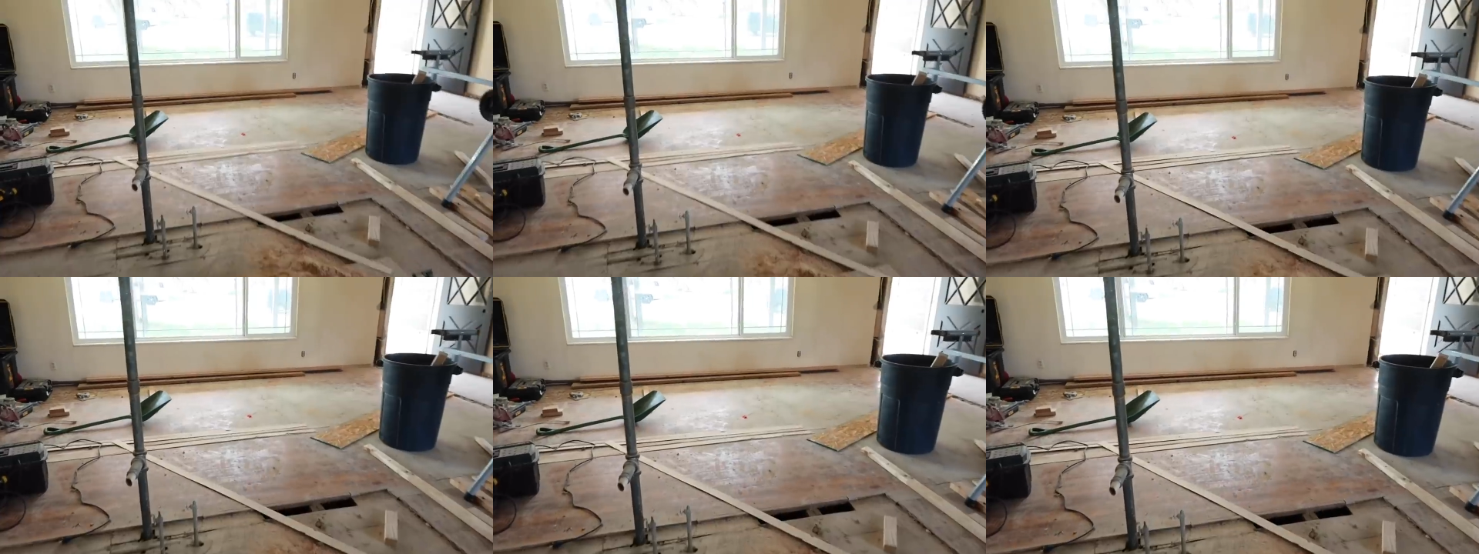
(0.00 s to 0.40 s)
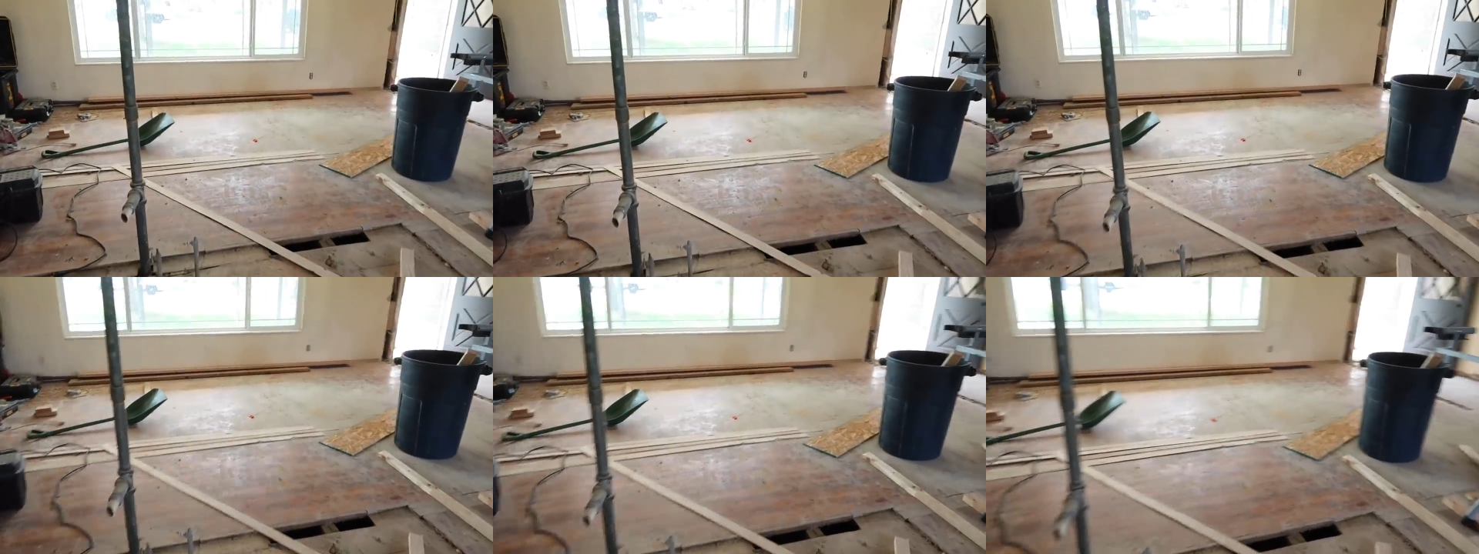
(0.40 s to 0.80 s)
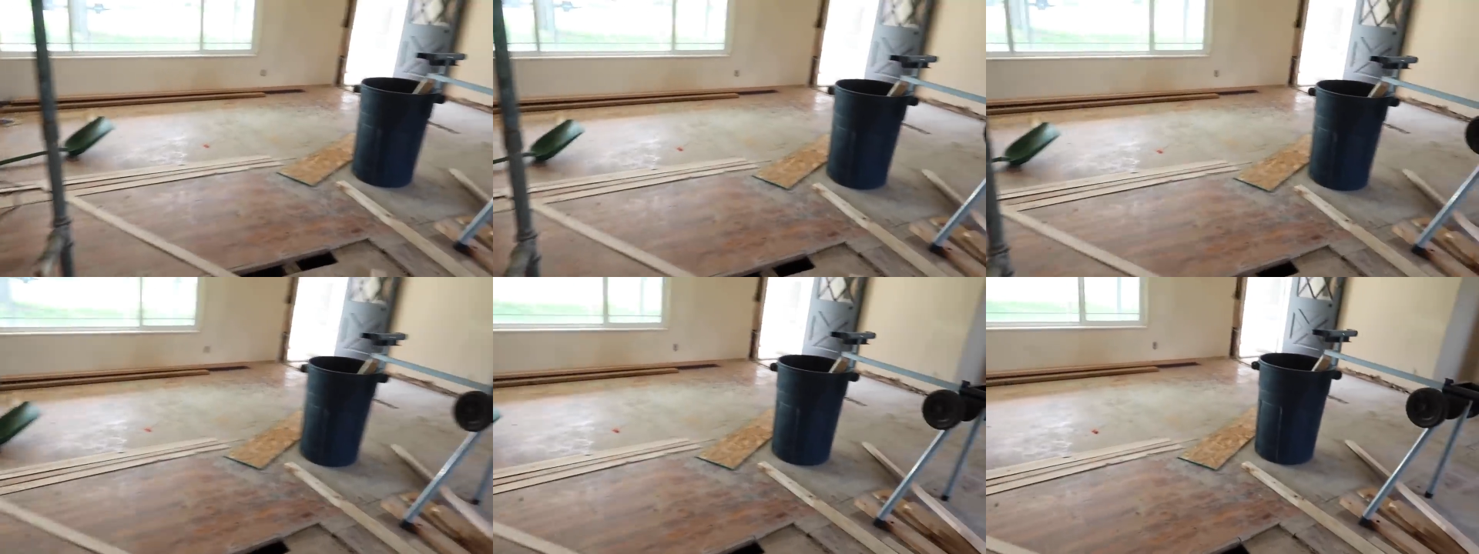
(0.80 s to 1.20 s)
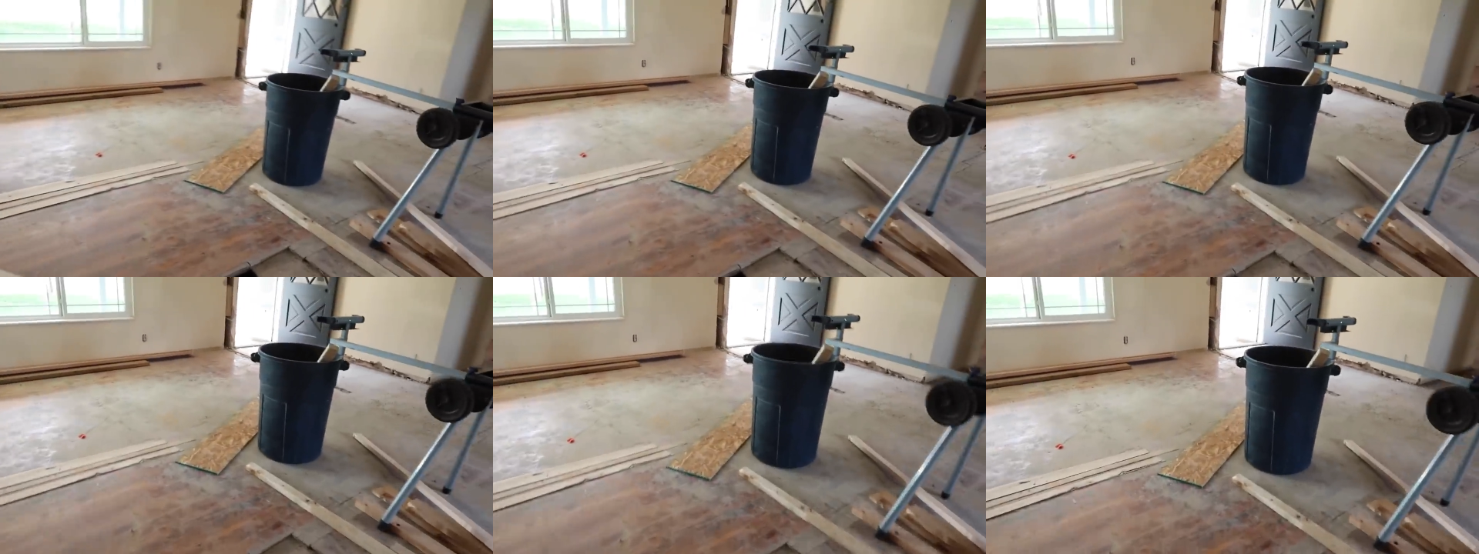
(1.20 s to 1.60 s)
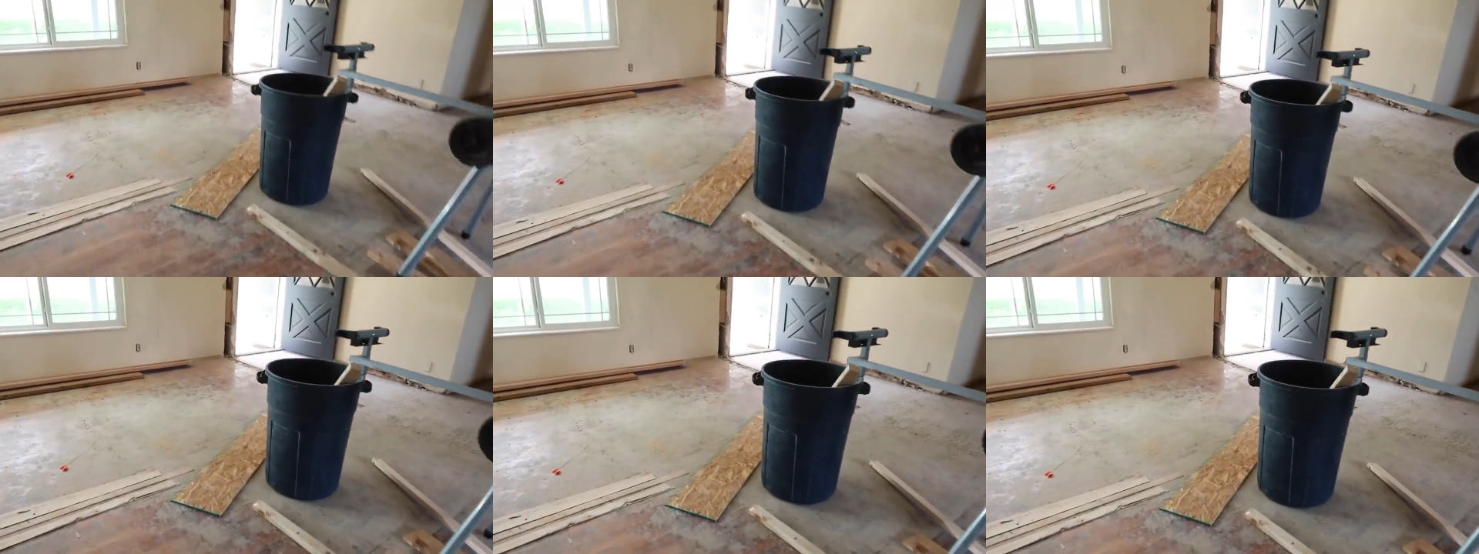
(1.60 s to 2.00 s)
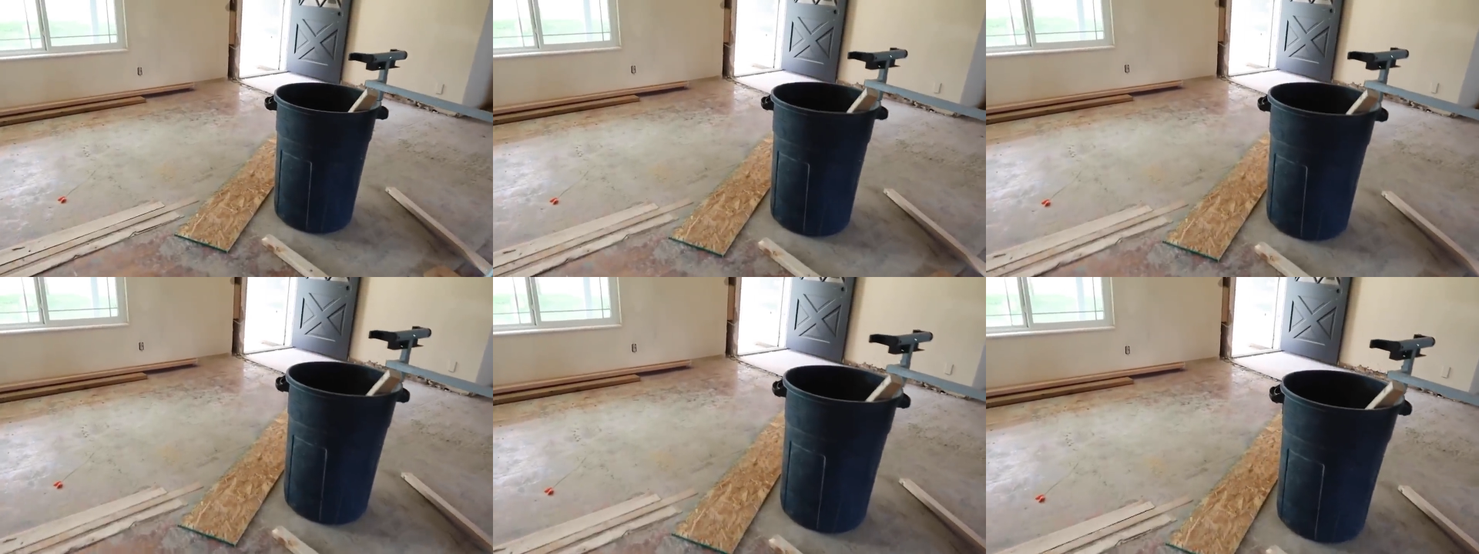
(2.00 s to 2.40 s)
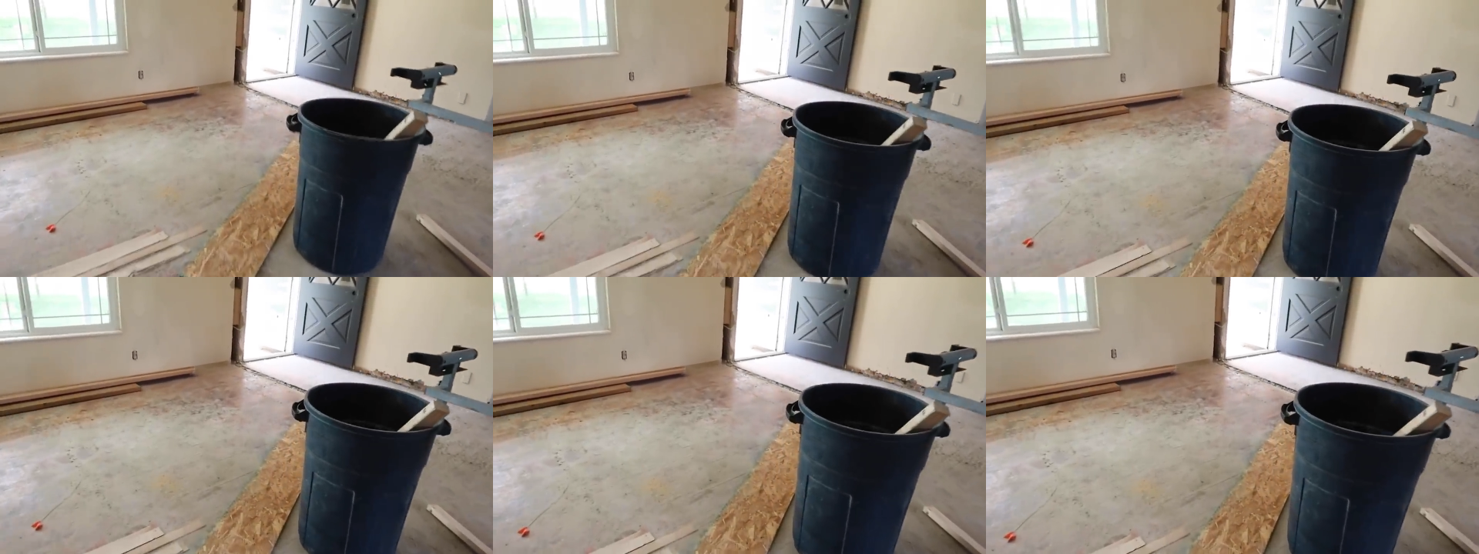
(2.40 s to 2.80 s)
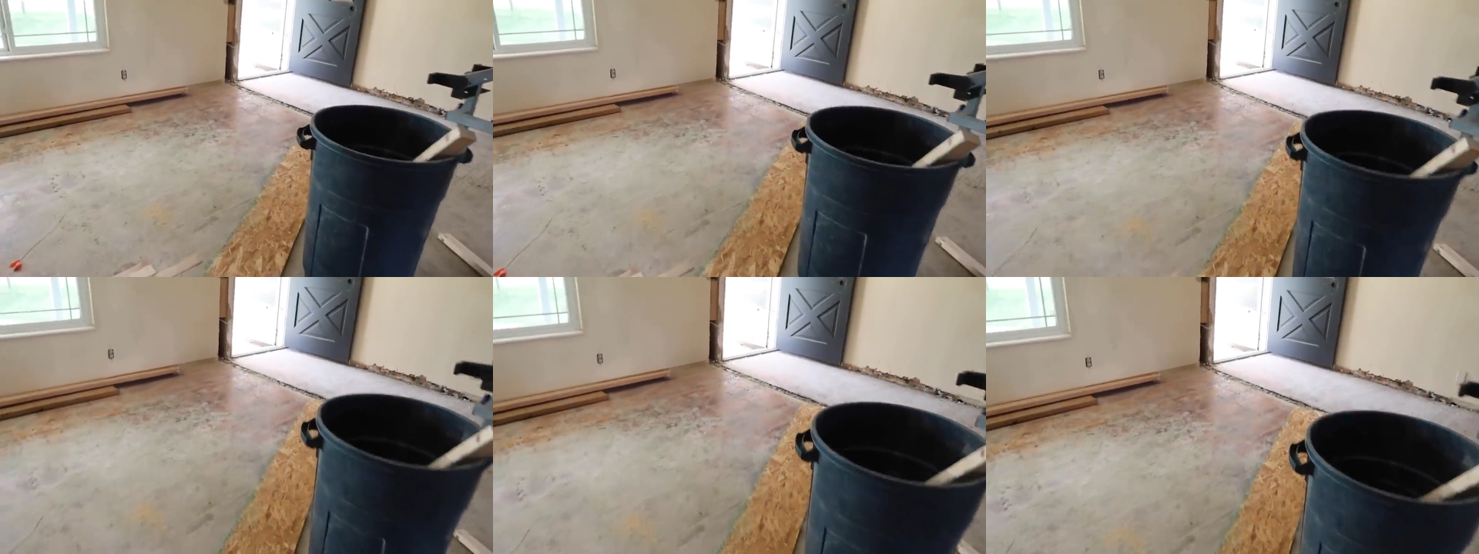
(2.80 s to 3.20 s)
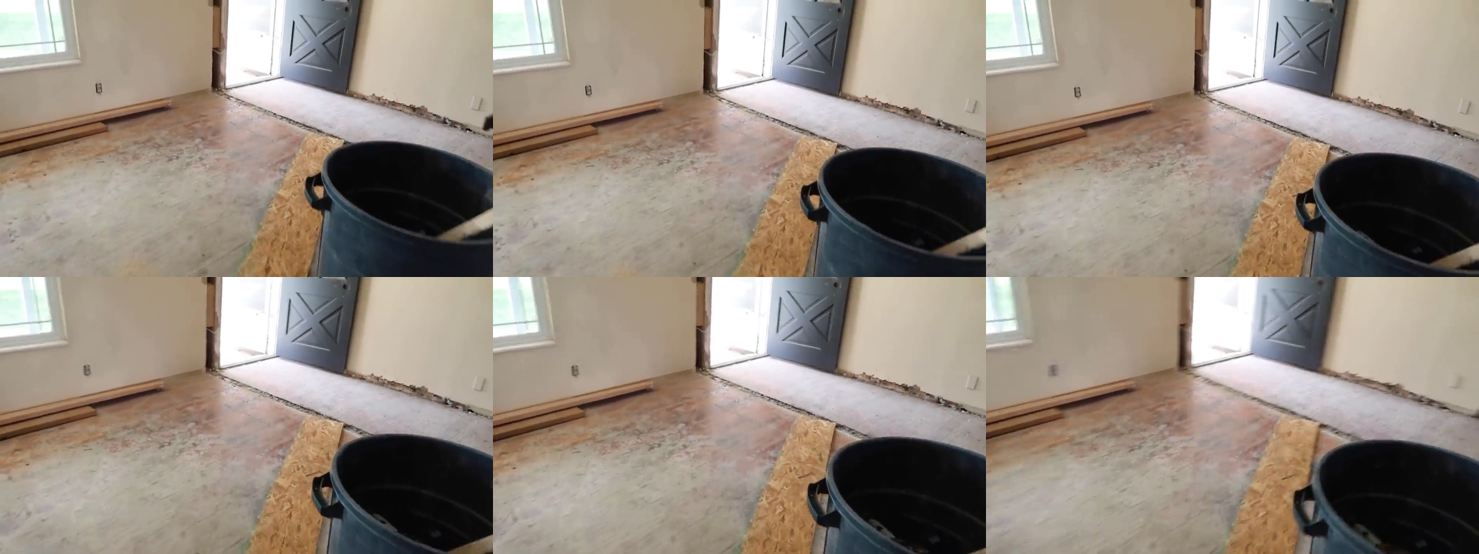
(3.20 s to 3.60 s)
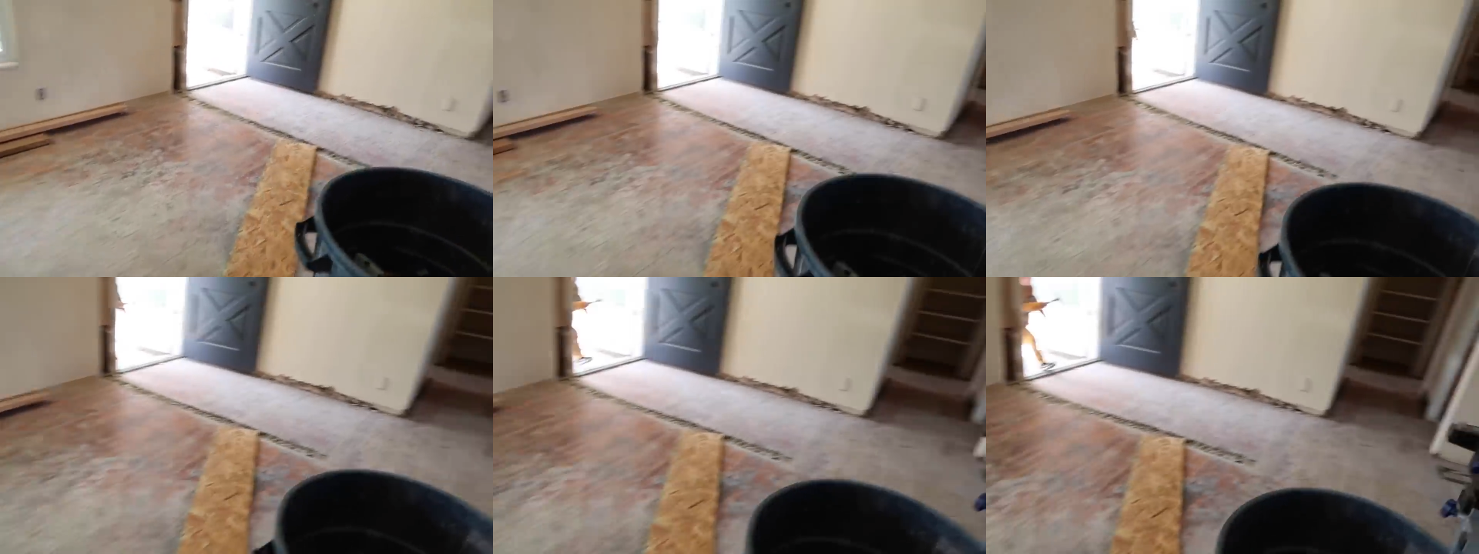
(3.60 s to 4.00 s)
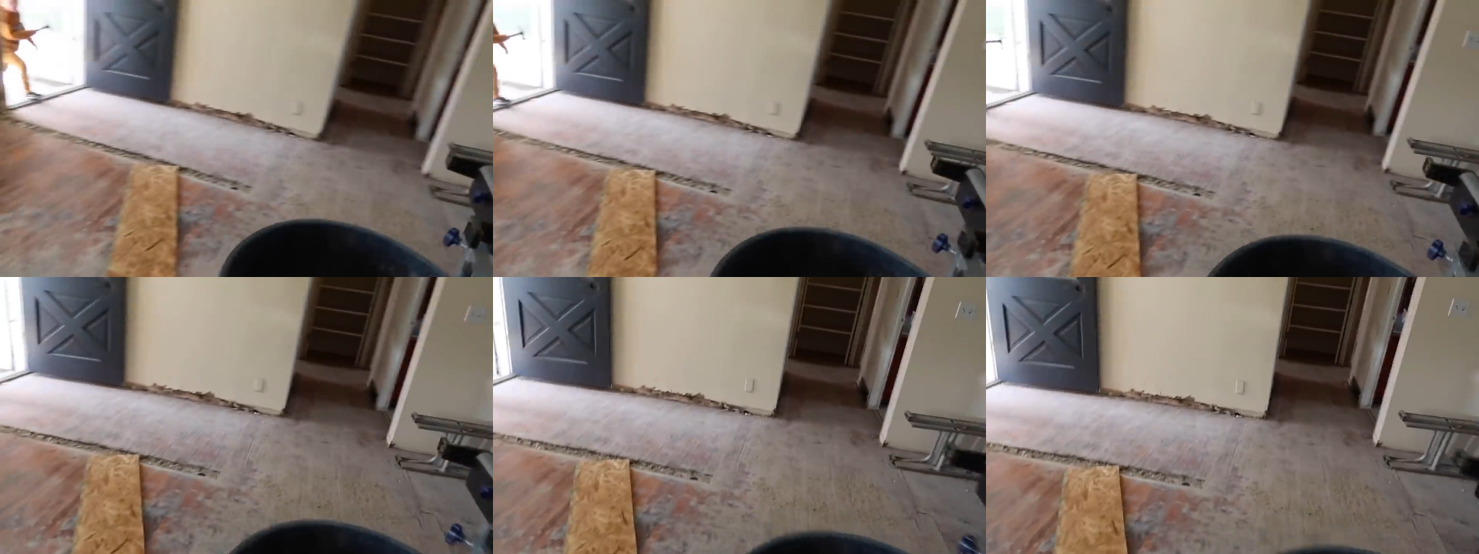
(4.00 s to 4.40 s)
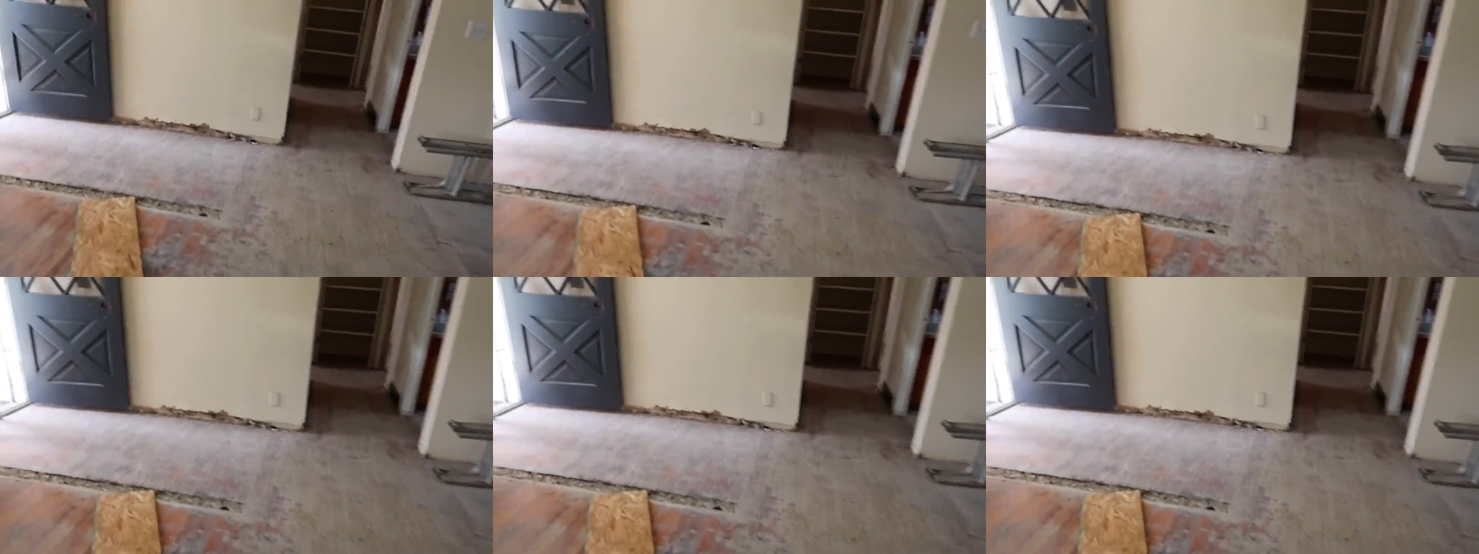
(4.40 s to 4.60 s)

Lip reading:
[unreadable: no face in view]